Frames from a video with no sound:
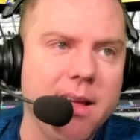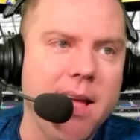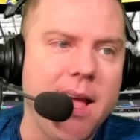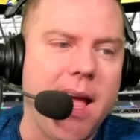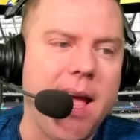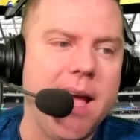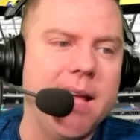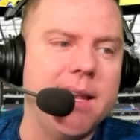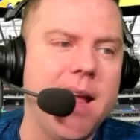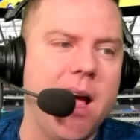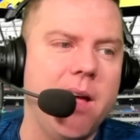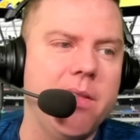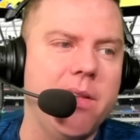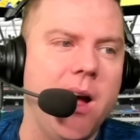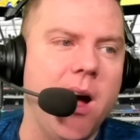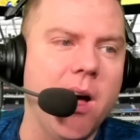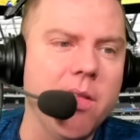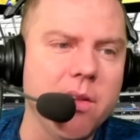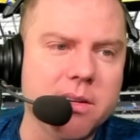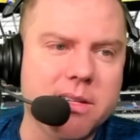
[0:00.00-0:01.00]
And now the
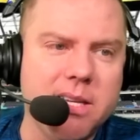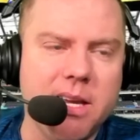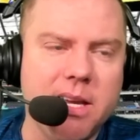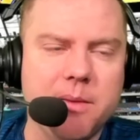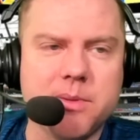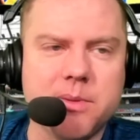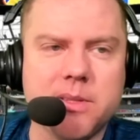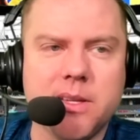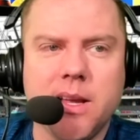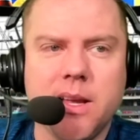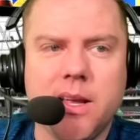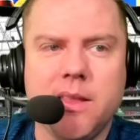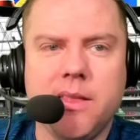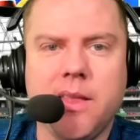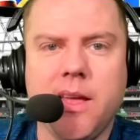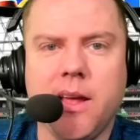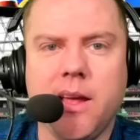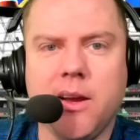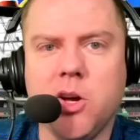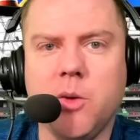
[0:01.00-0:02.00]
other teams
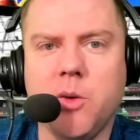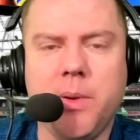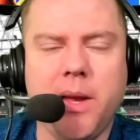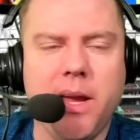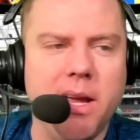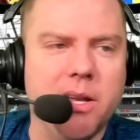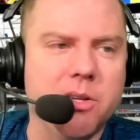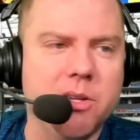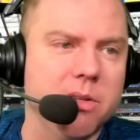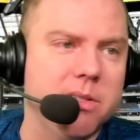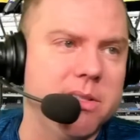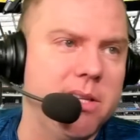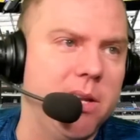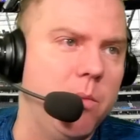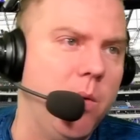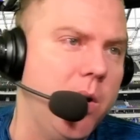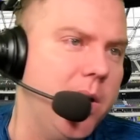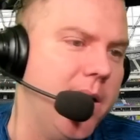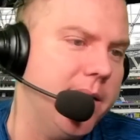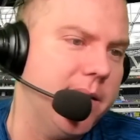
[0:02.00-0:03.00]
that could be interested,
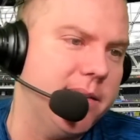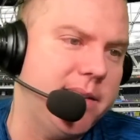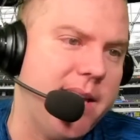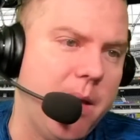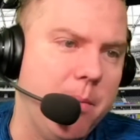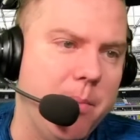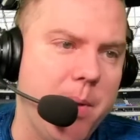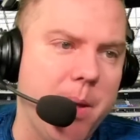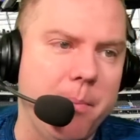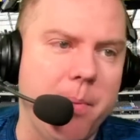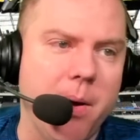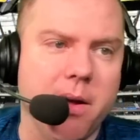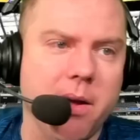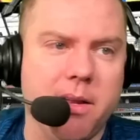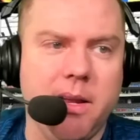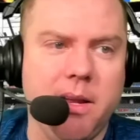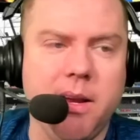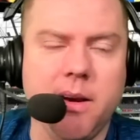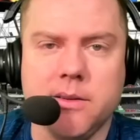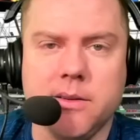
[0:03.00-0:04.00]
well, you got the Tampa Bay
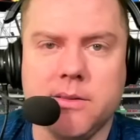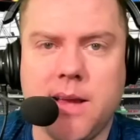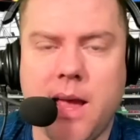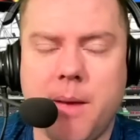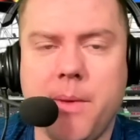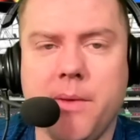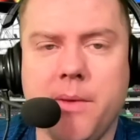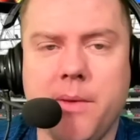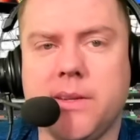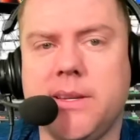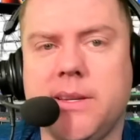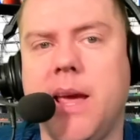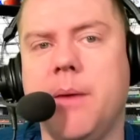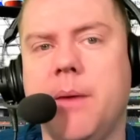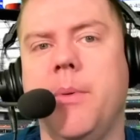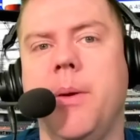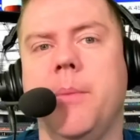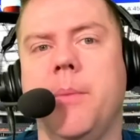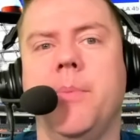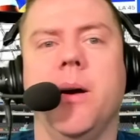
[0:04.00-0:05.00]
Buccaneers. How about the Tampa
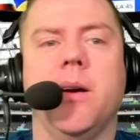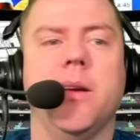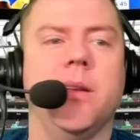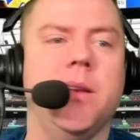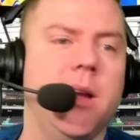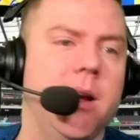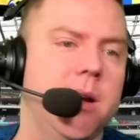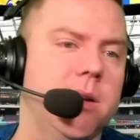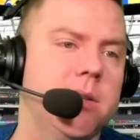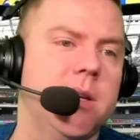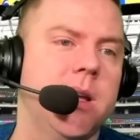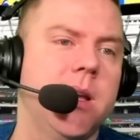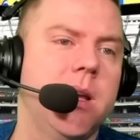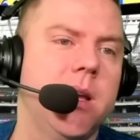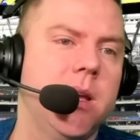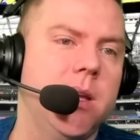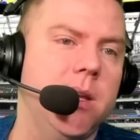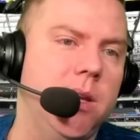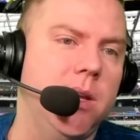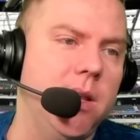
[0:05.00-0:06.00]
Bay Buccaneers?
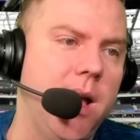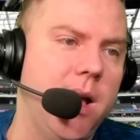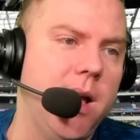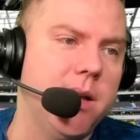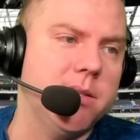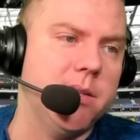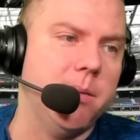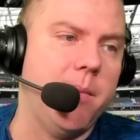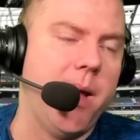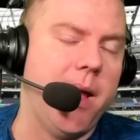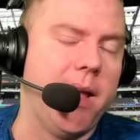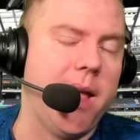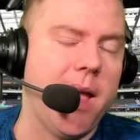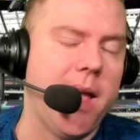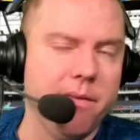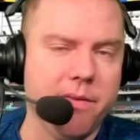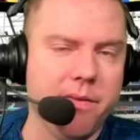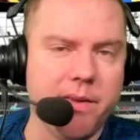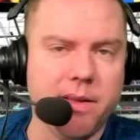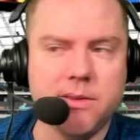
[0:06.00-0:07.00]
You lost Mike
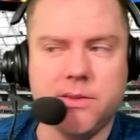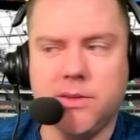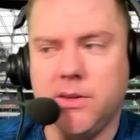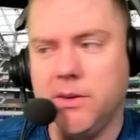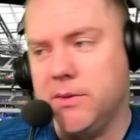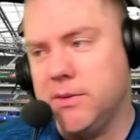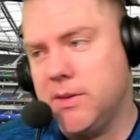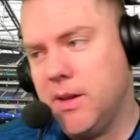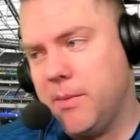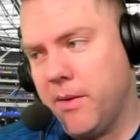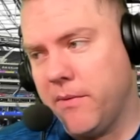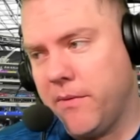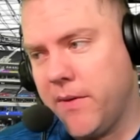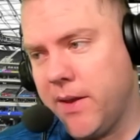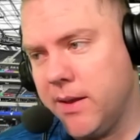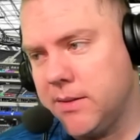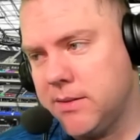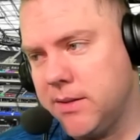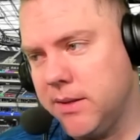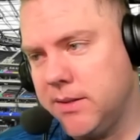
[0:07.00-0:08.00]
Evans, who's on my
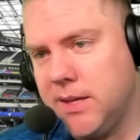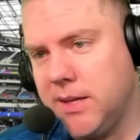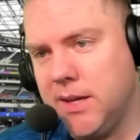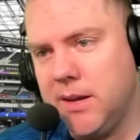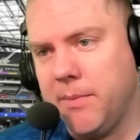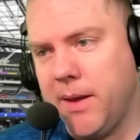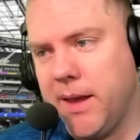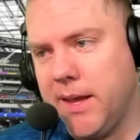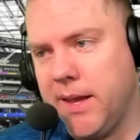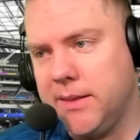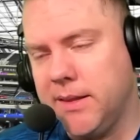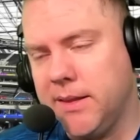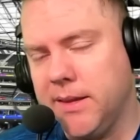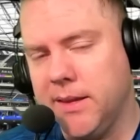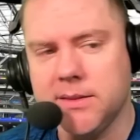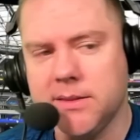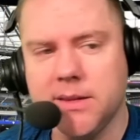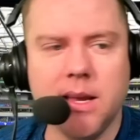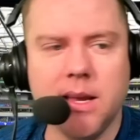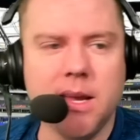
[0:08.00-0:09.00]
fantasy team. I hate
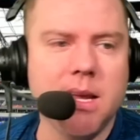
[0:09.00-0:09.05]
this.